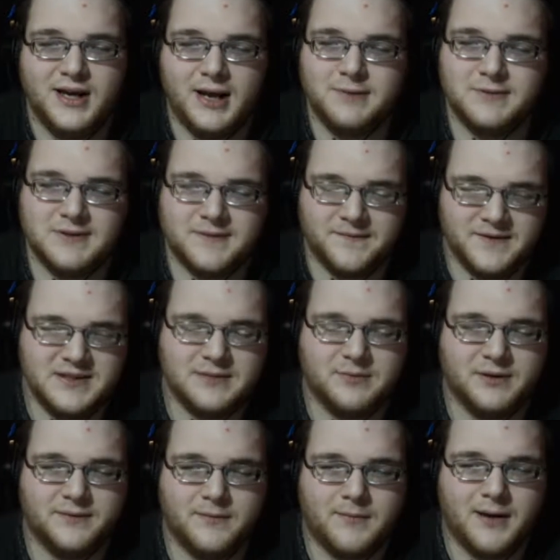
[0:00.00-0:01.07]
It was
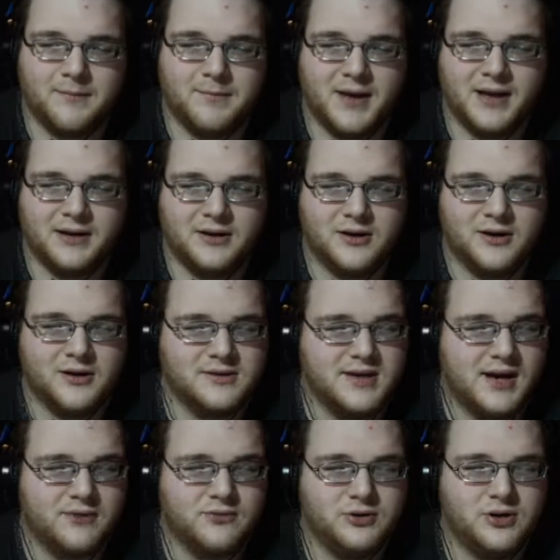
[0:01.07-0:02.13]
visible from my backyard,
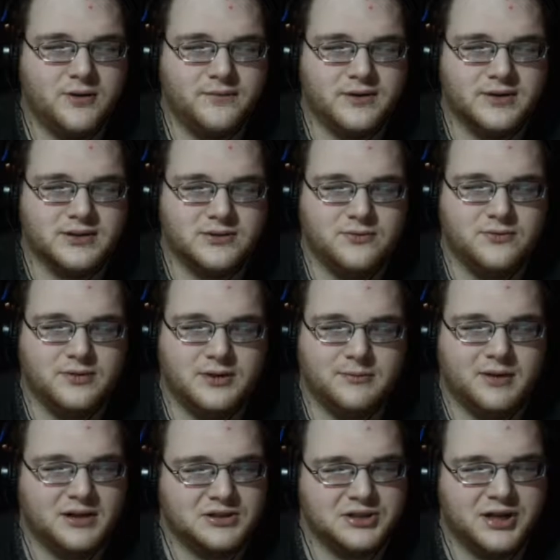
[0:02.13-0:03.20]
towering over the school in
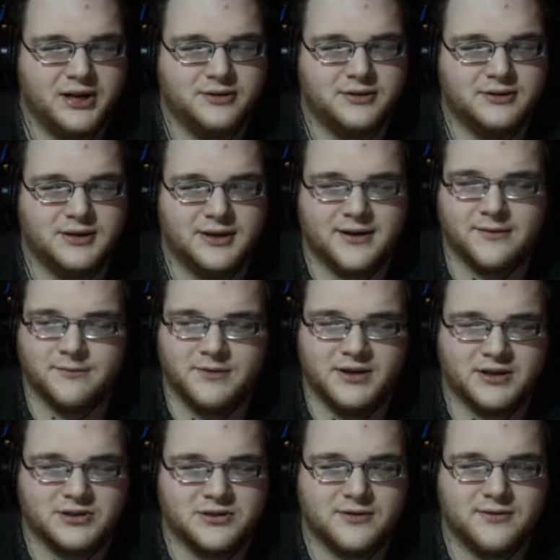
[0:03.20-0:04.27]
my childhood like a
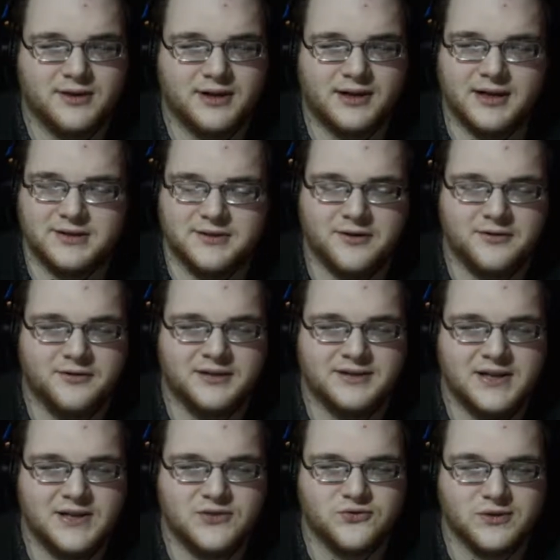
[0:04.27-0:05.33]
reassuring and eternal
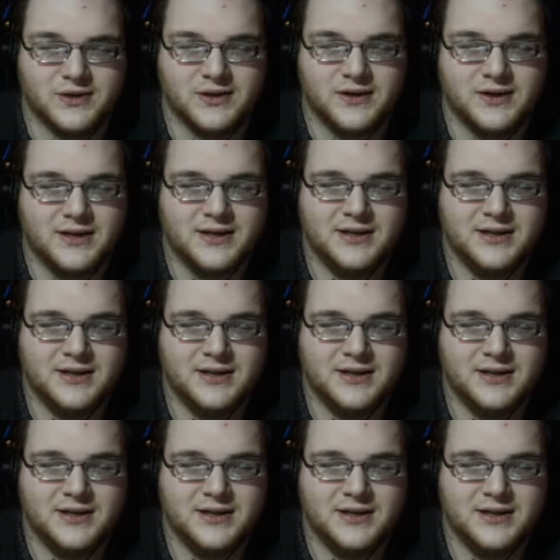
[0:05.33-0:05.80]
sentry.